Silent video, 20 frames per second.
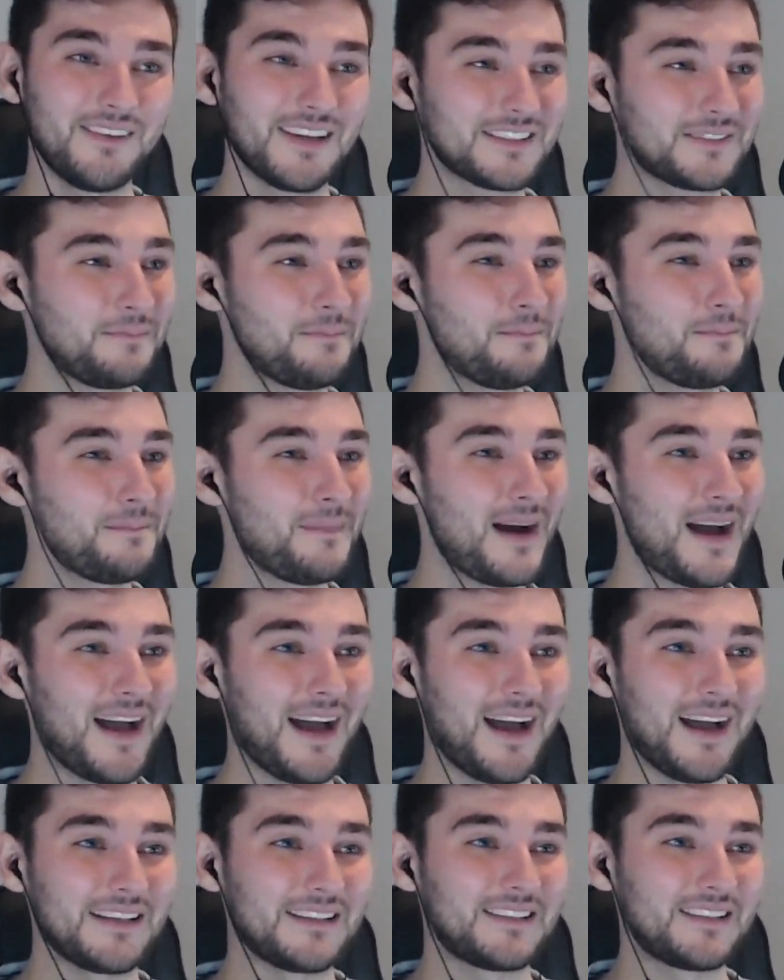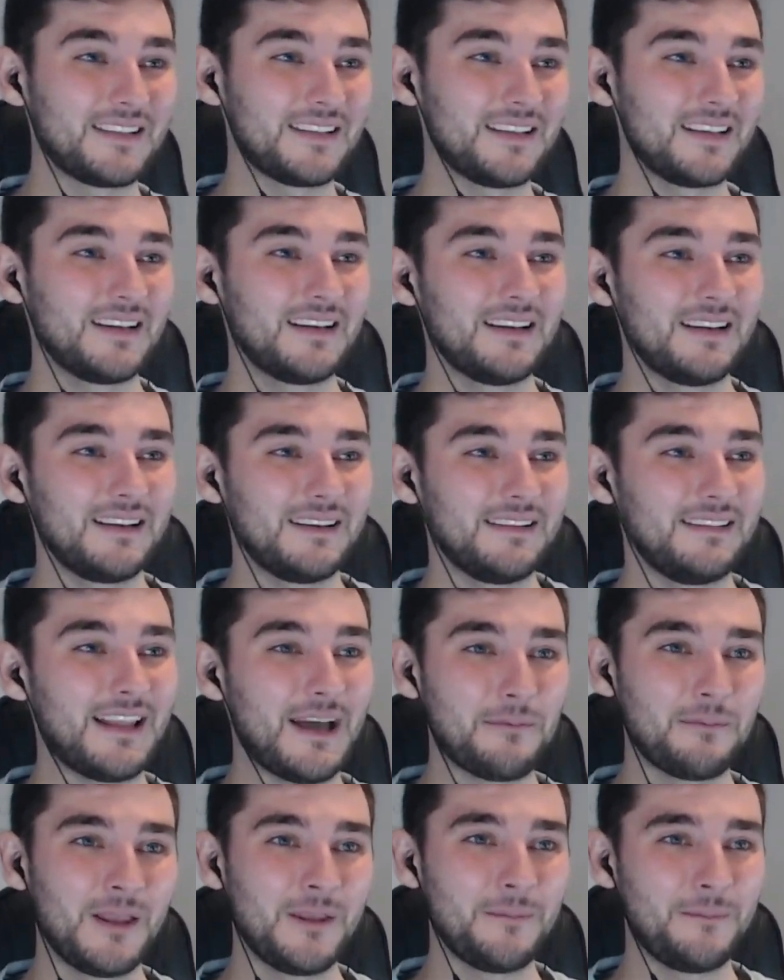That's mad.
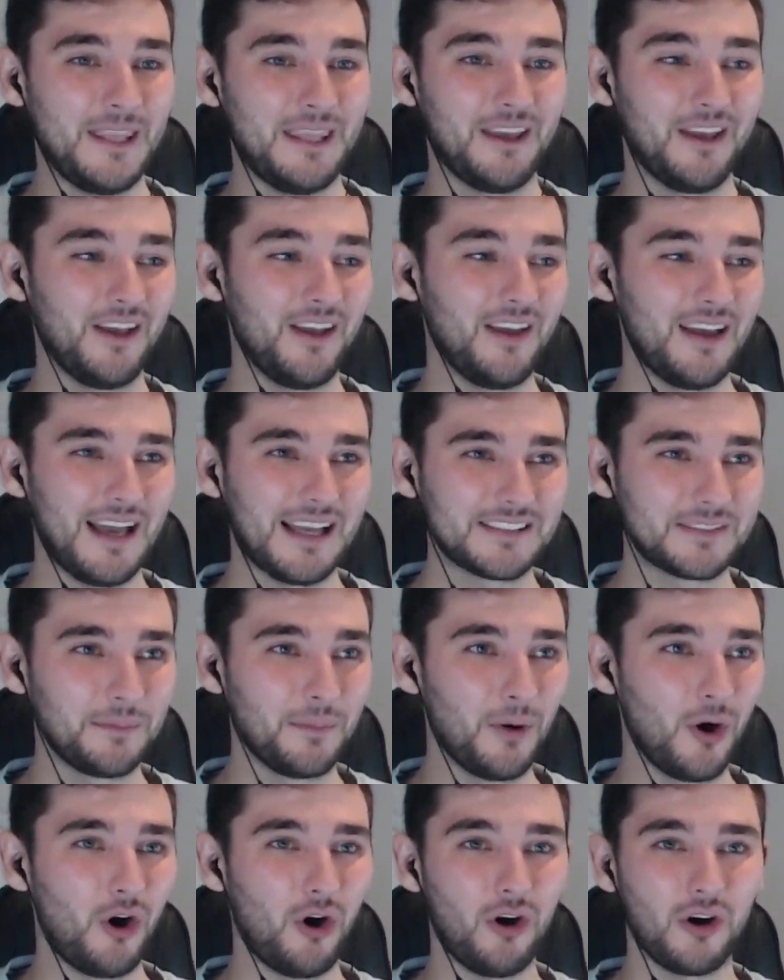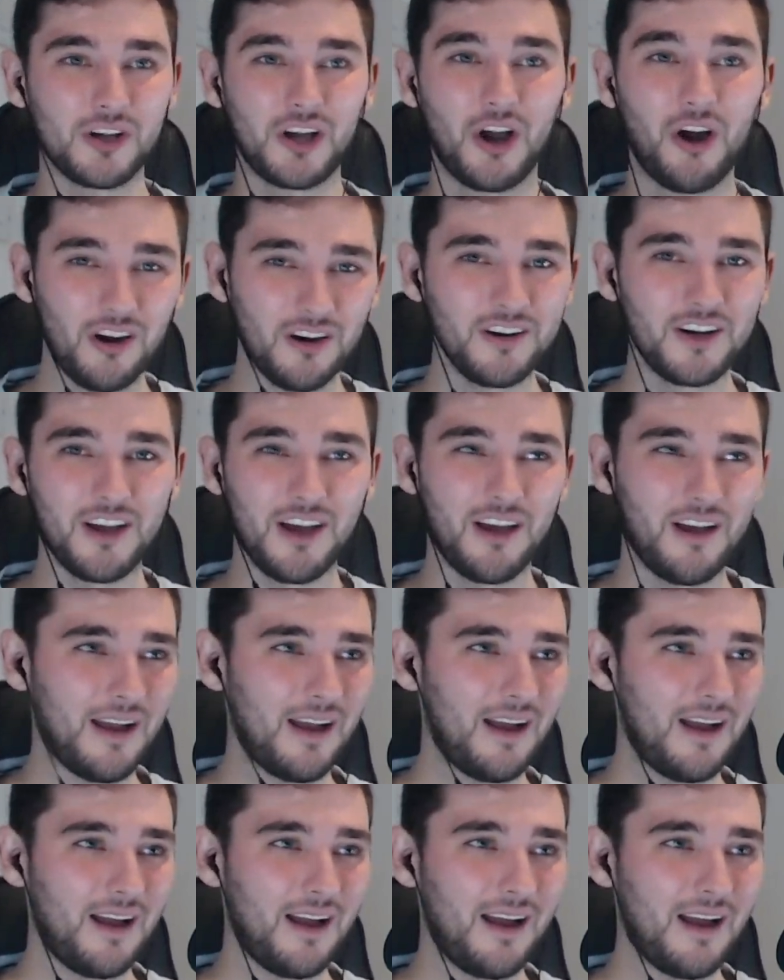Namibia has more. Congo
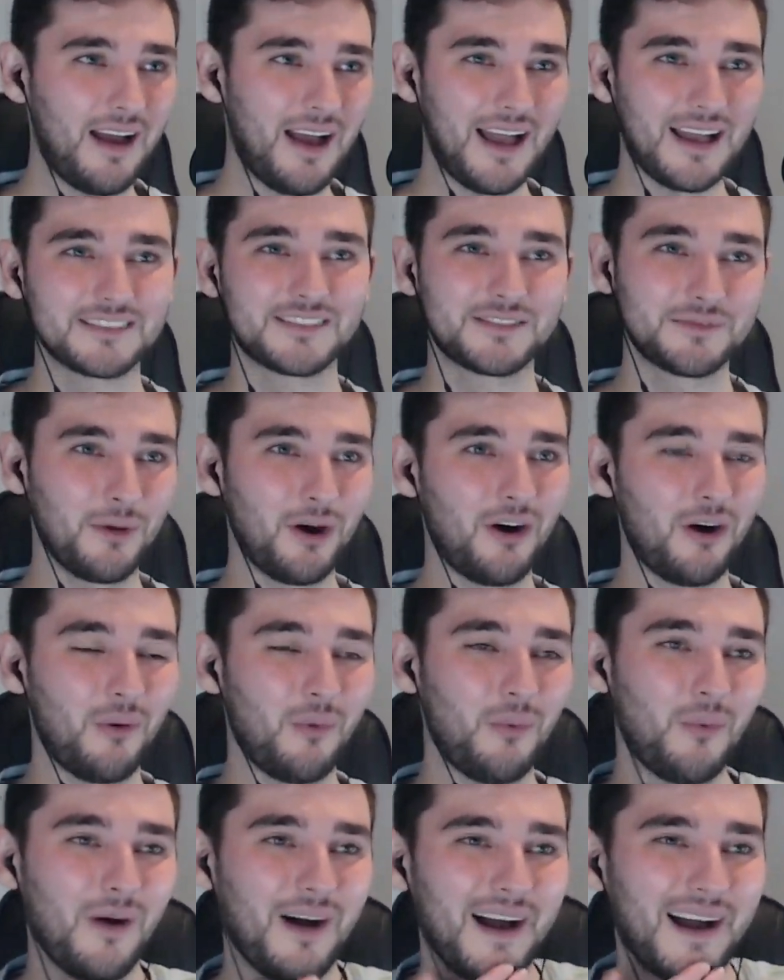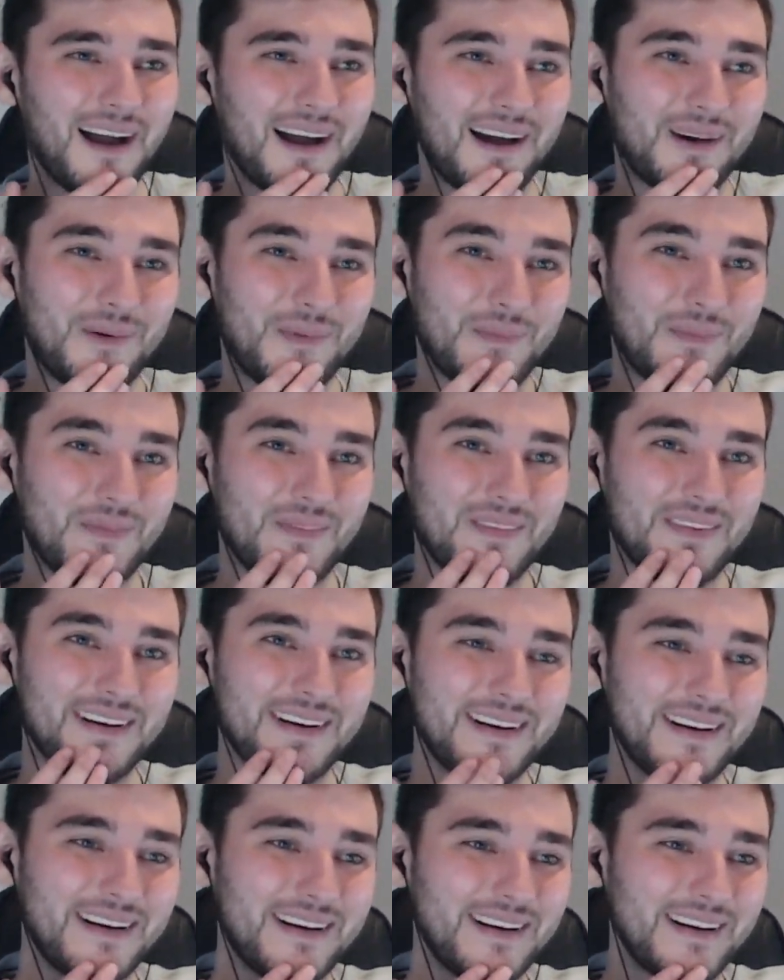has more. Wow.
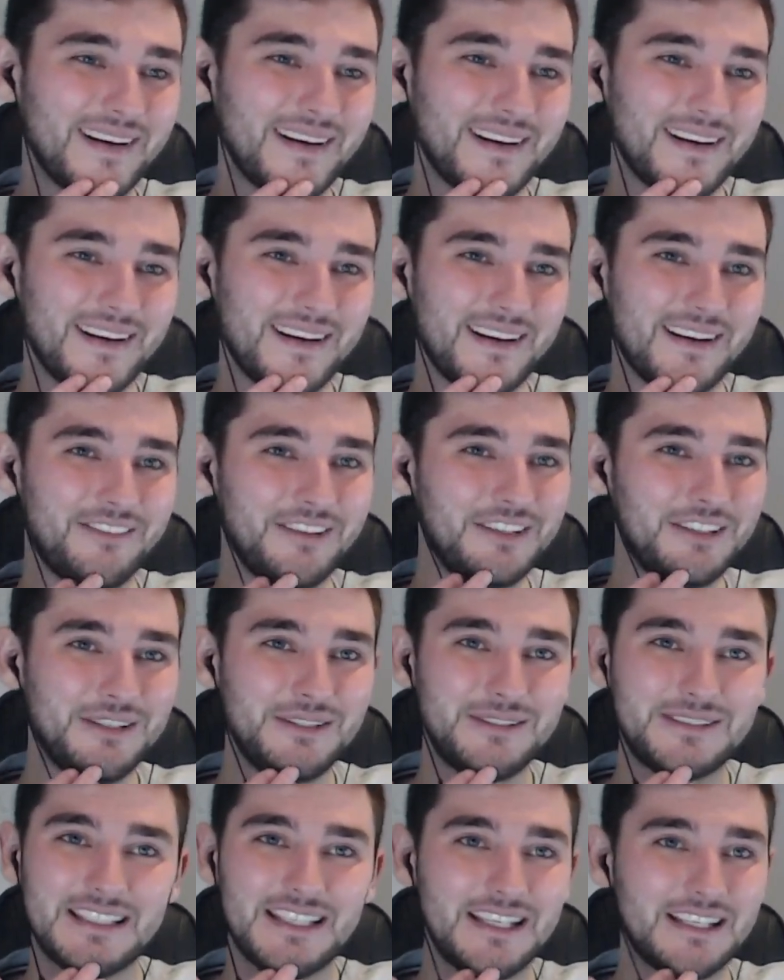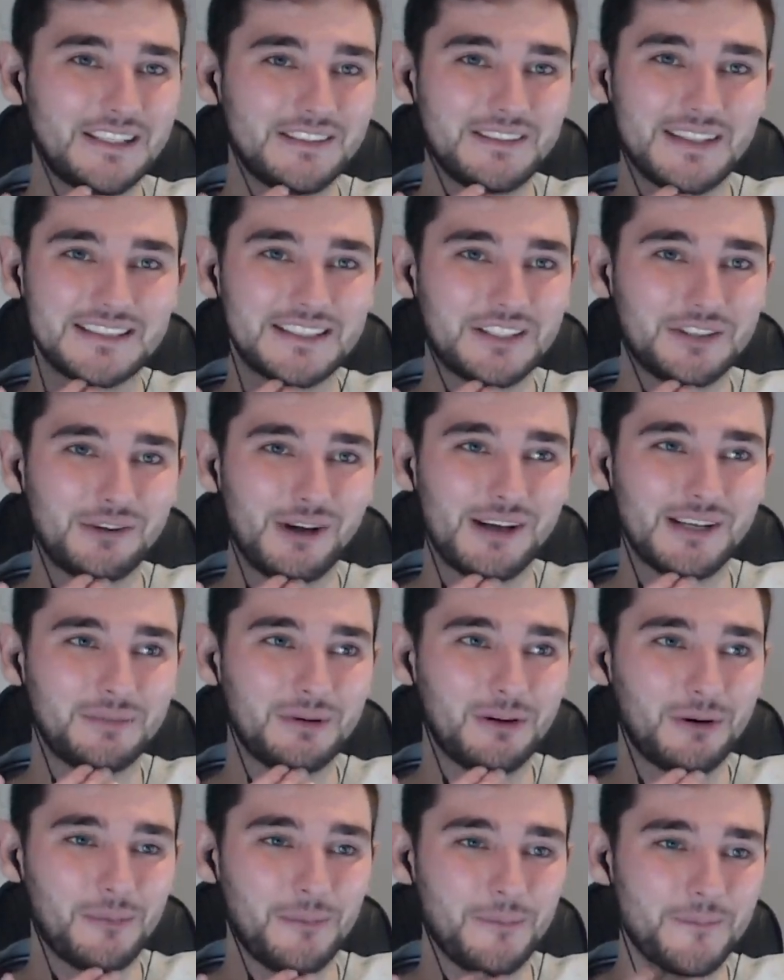Than New Zealand. That's
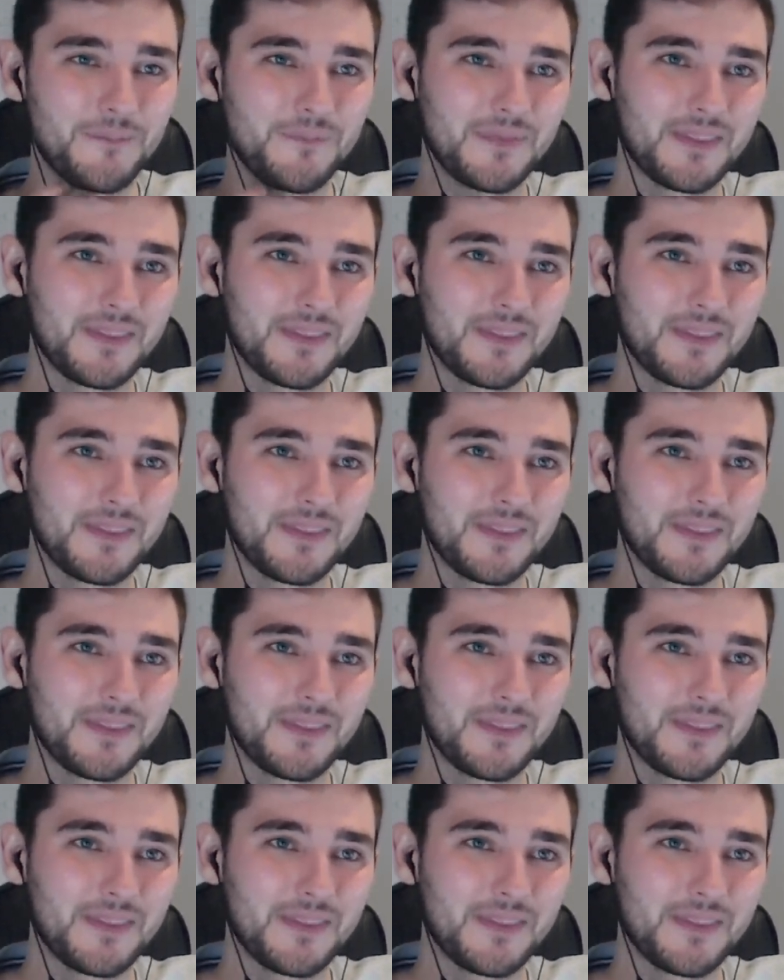incredible.